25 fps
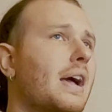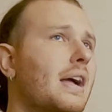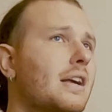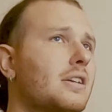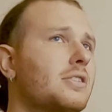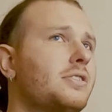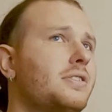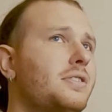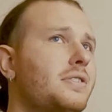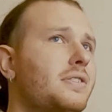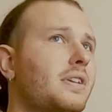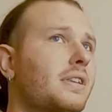I
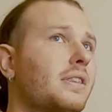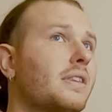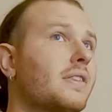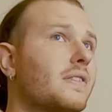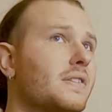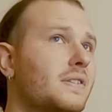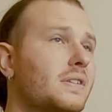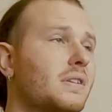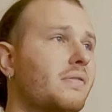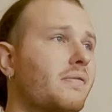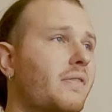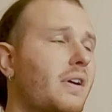actually think that
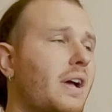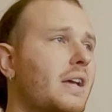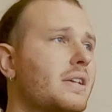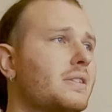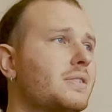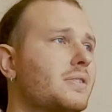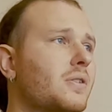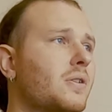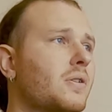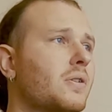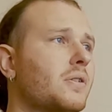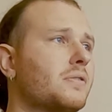this
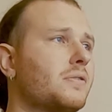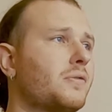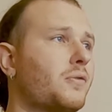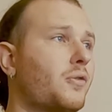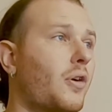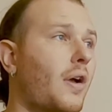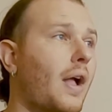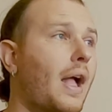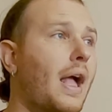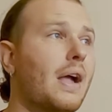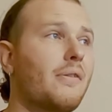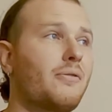advice goes
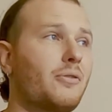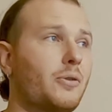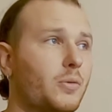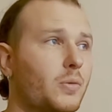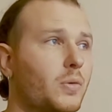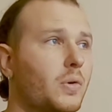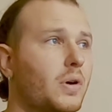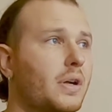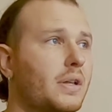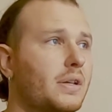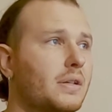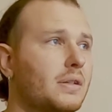for
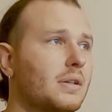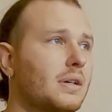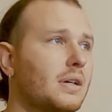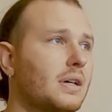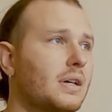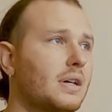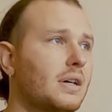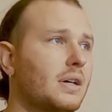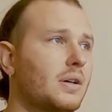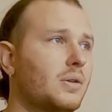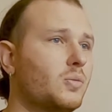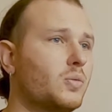everyone,
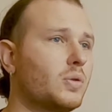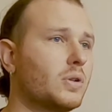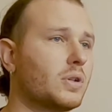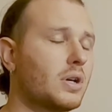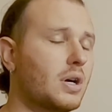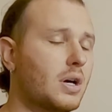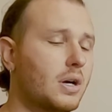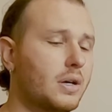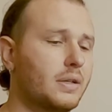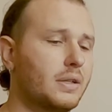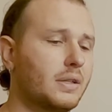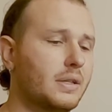
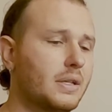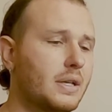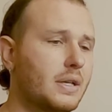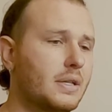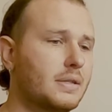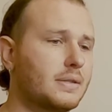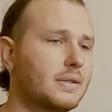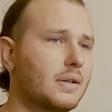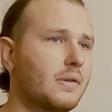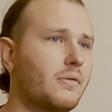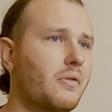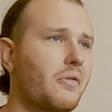
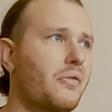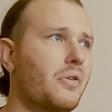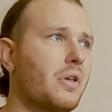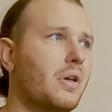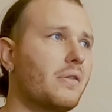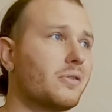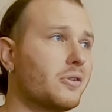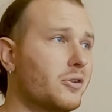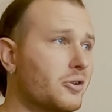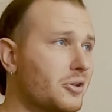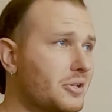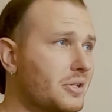regardless of if you
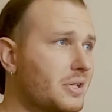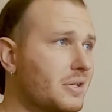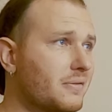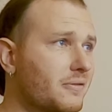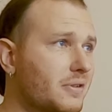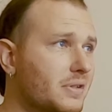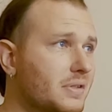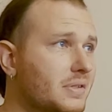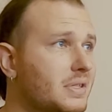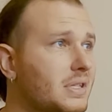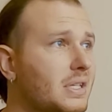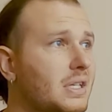have learning
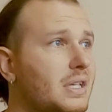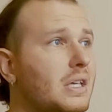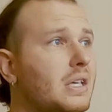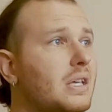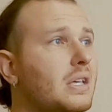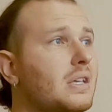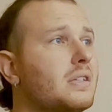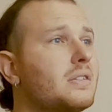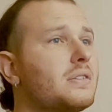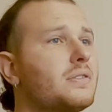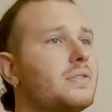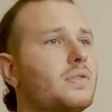
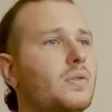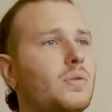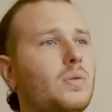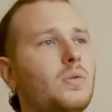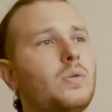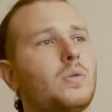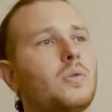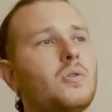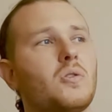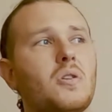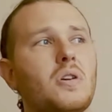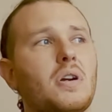differences
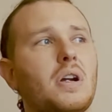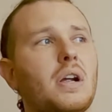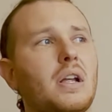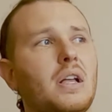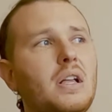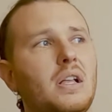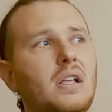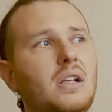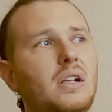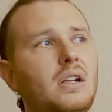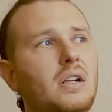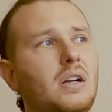or
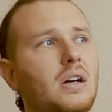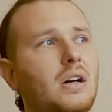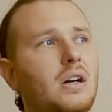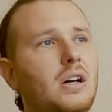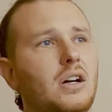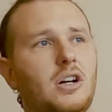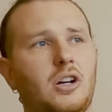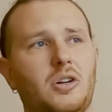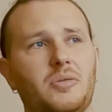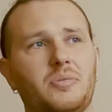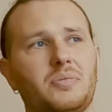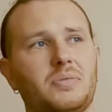
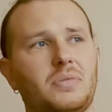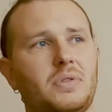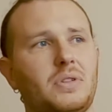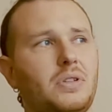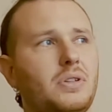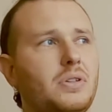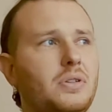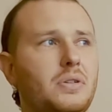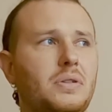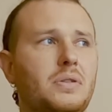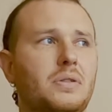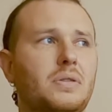
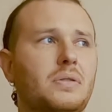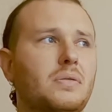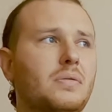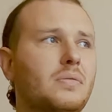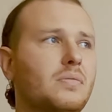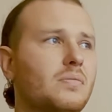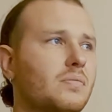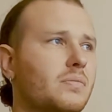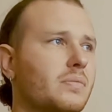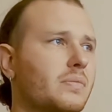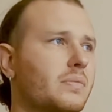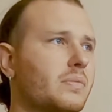you're
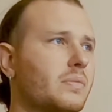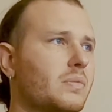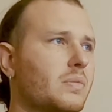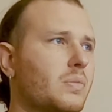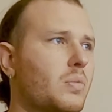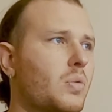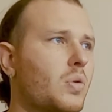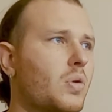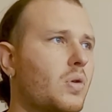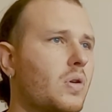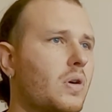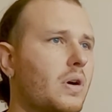
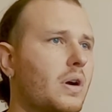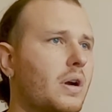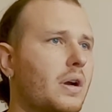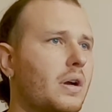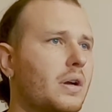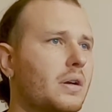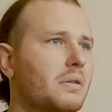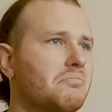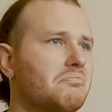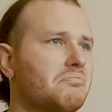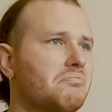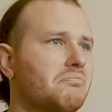
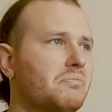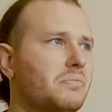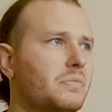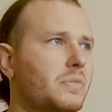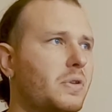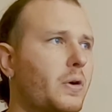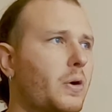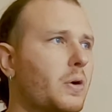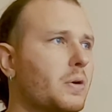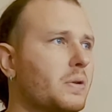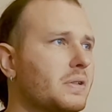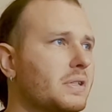more
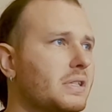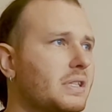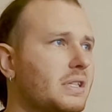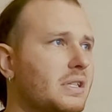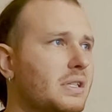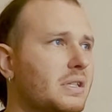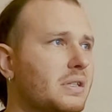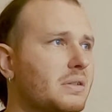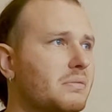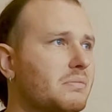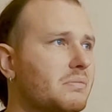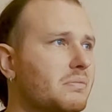
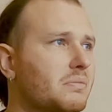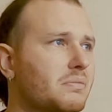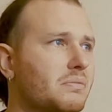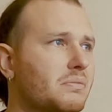neurally